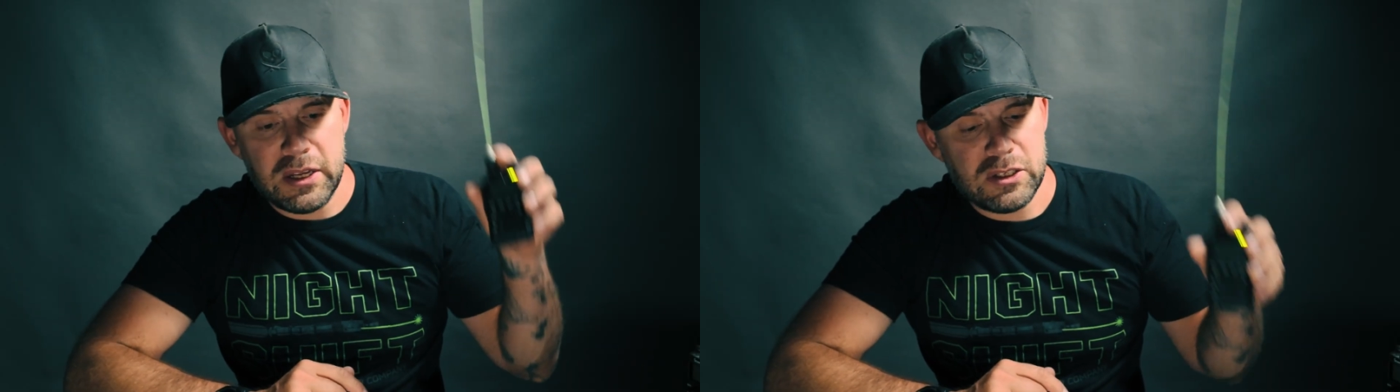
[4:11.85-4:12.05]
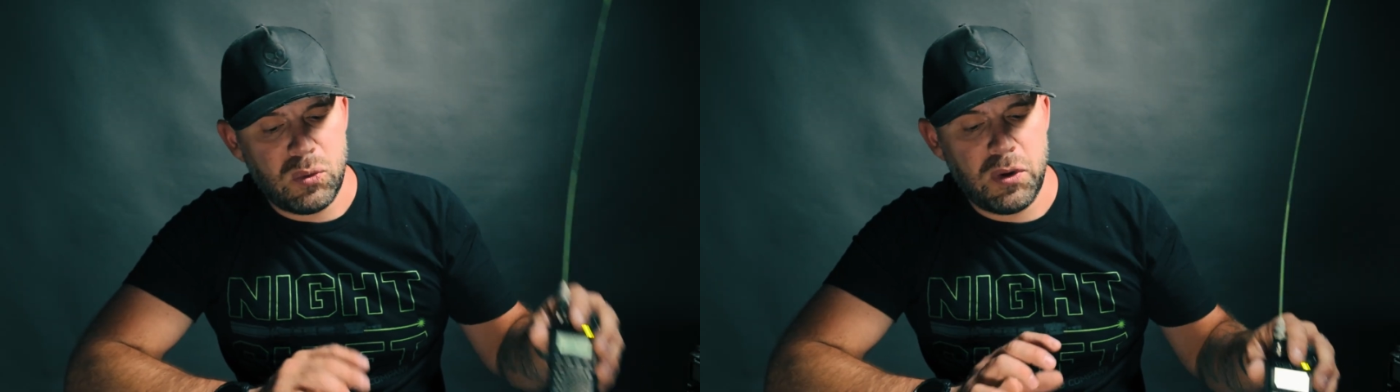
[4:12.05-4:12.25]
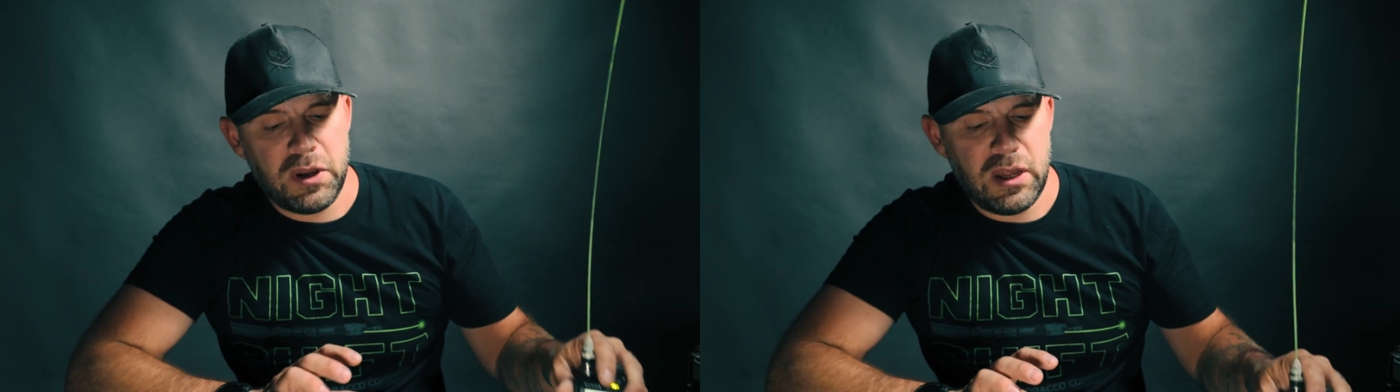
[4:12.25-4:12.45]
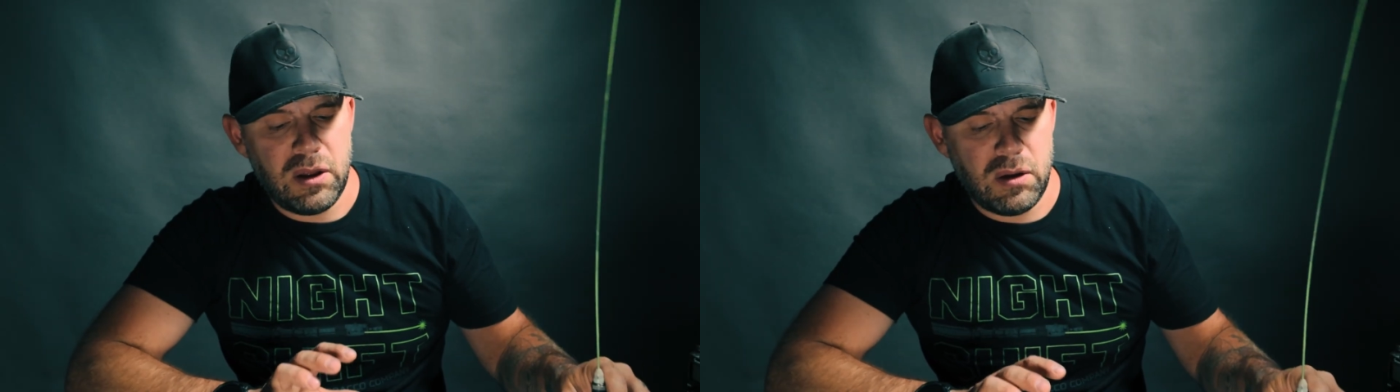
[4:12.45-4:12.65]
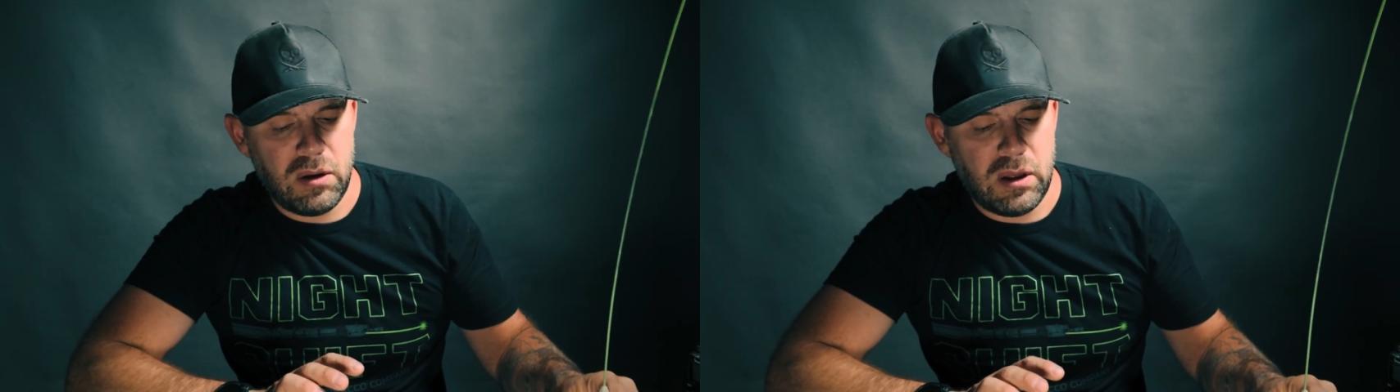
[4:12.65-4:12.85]
is working
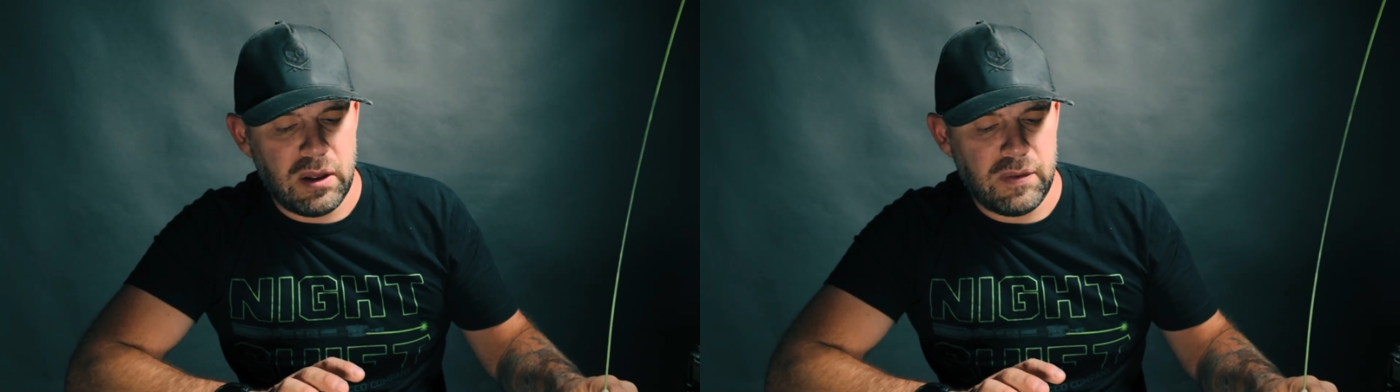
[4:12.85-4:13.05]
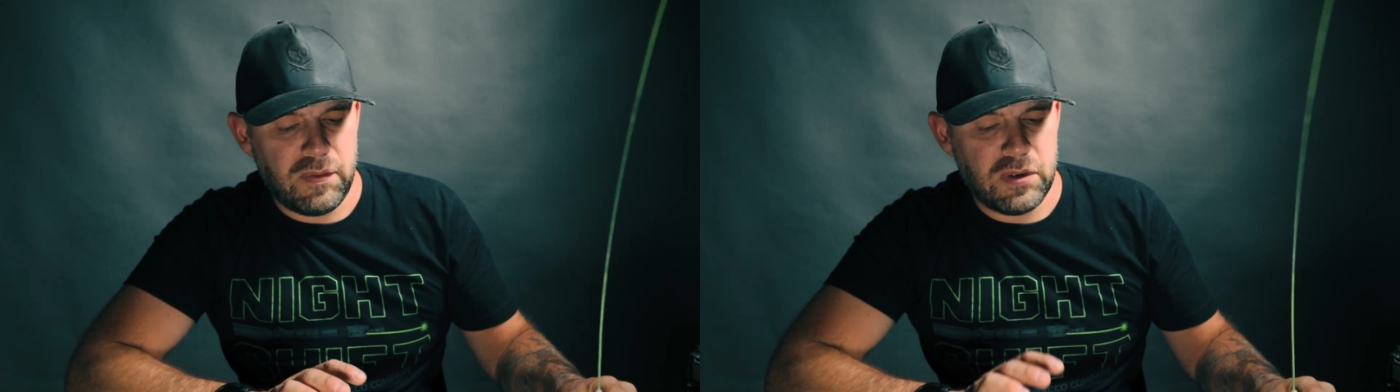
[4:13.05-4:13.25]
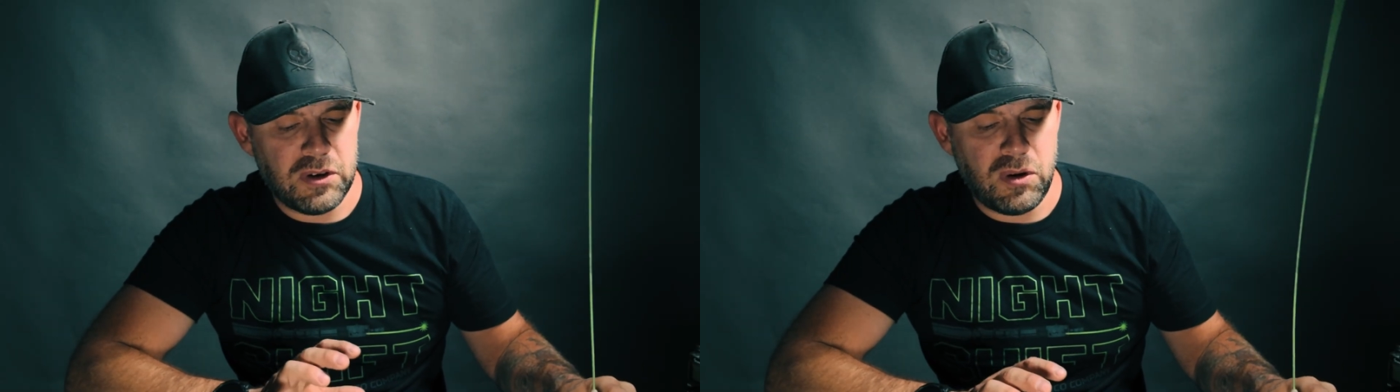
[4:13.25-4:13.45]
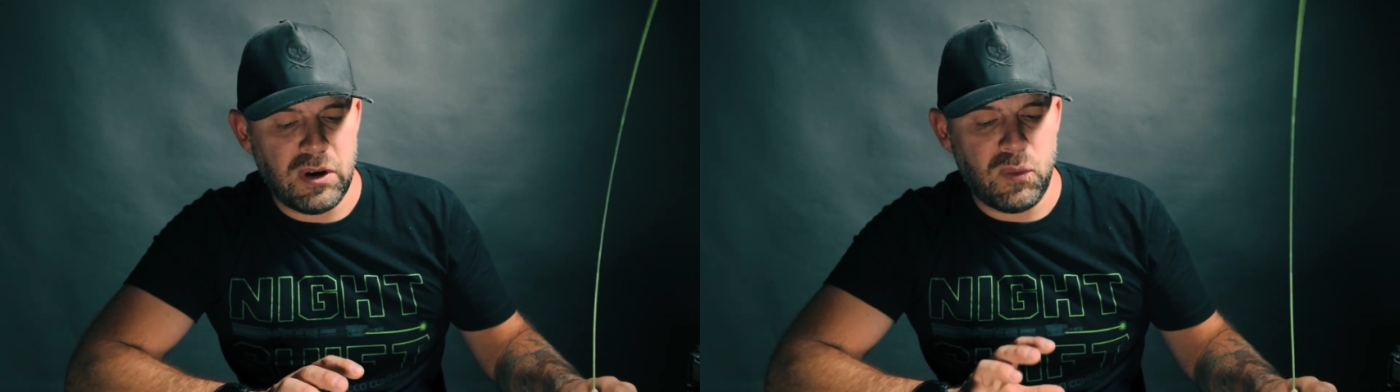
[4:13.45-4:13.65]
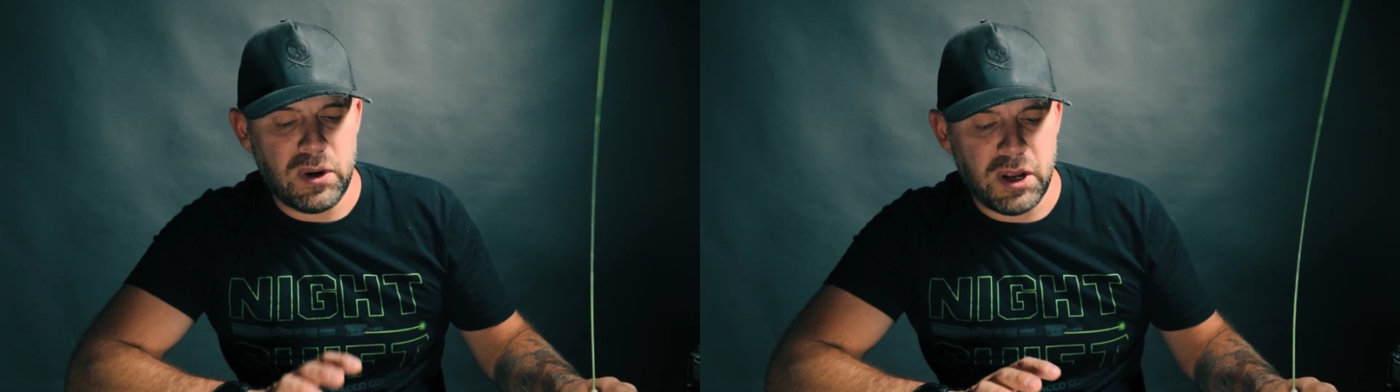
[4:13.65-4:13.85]
uh, for the
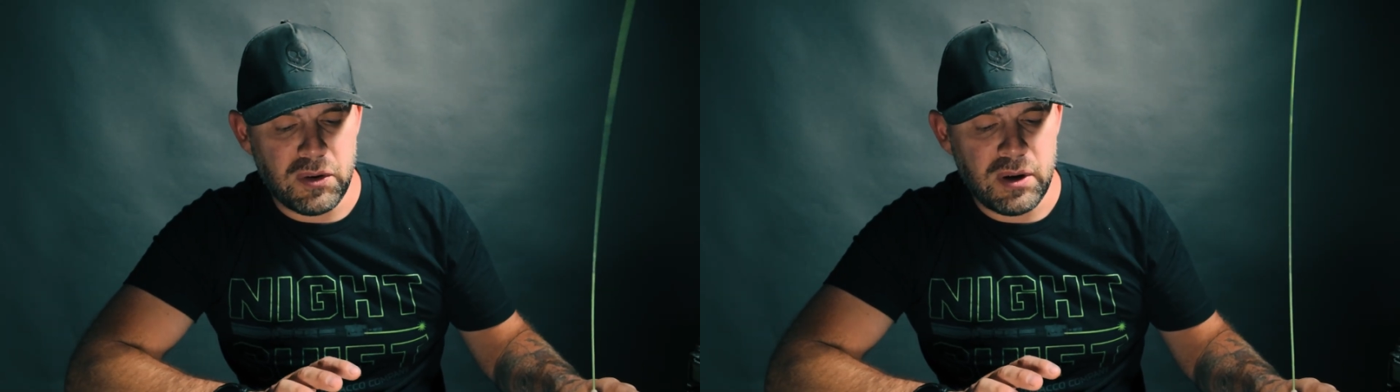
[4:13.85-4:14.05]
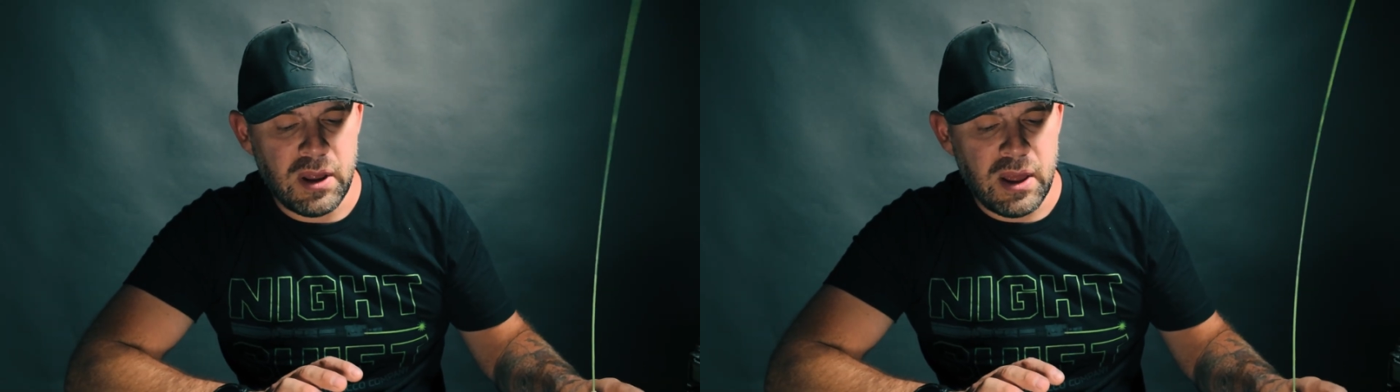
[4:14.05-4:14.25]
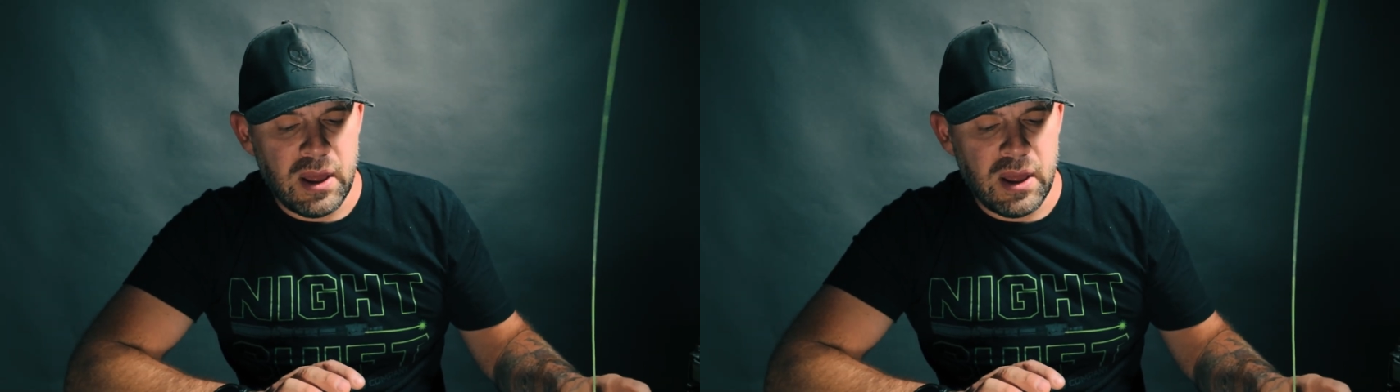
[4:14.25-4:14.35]
tone of 100.